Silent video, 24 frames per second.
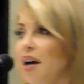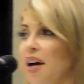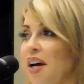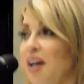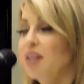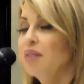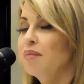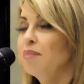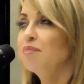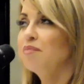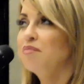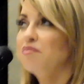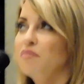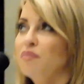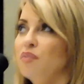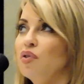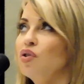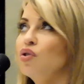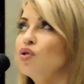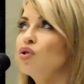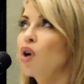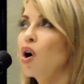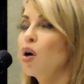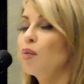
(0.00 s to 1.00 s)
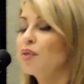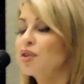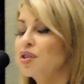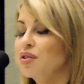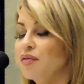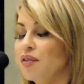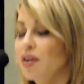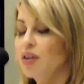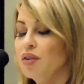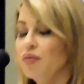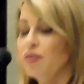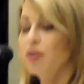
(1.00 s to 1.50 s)
had so much
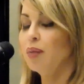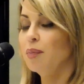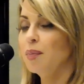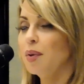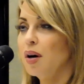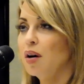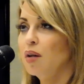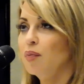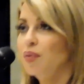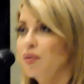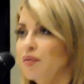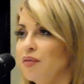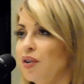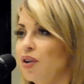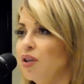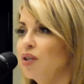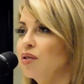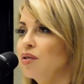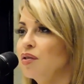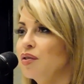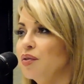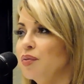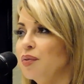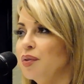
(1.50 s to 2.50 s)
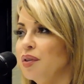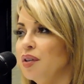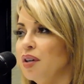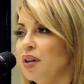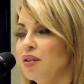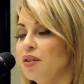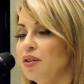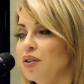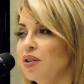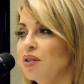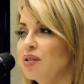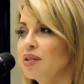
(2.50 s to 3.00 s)
fun doing Powerpuff Girls with the
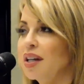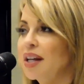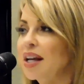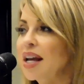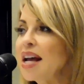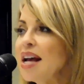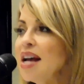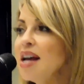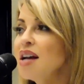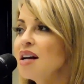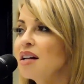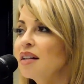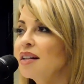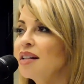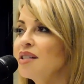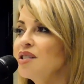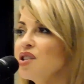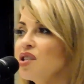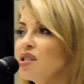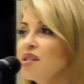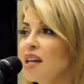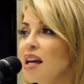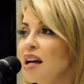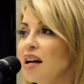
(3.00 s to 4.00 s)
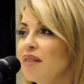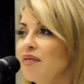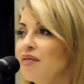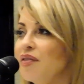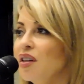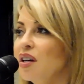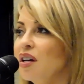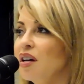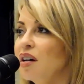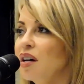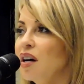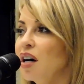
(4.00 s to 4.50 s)
other girls. Like, let's just say if
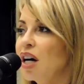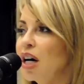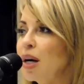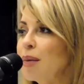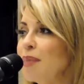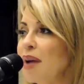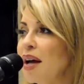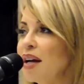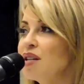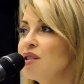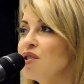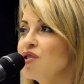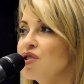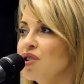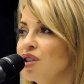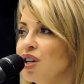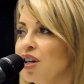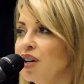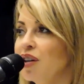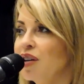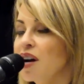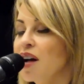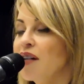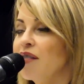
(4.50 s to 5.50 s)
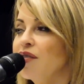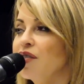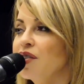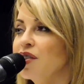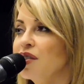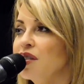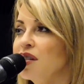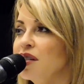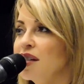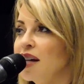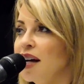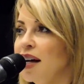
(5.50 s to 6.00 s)
the engineer ever
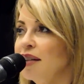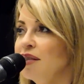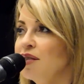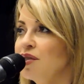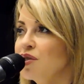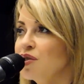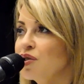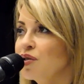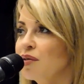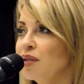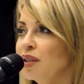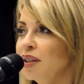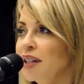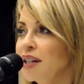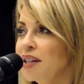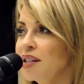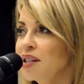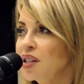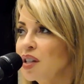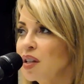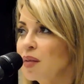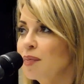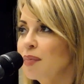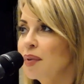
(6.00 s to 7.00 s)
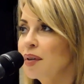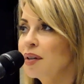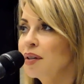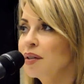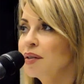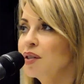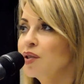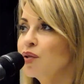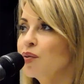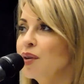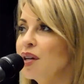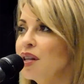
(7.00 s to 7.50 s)
decides to release the
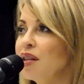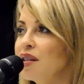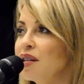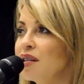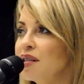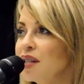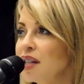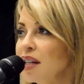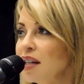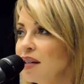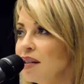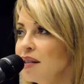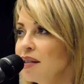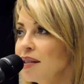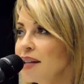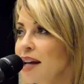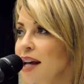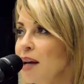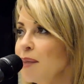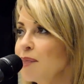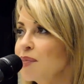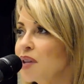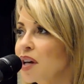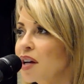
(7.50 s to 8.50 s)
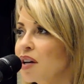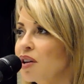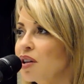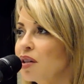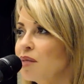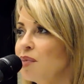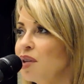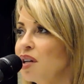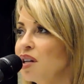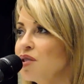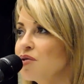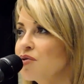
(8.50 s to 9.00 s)
Between the Scenes tapes, I could
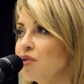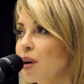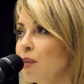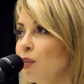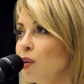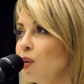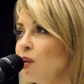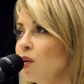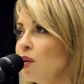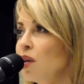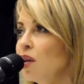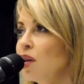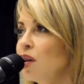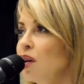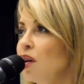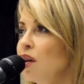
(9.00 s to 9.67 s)
be in trouble.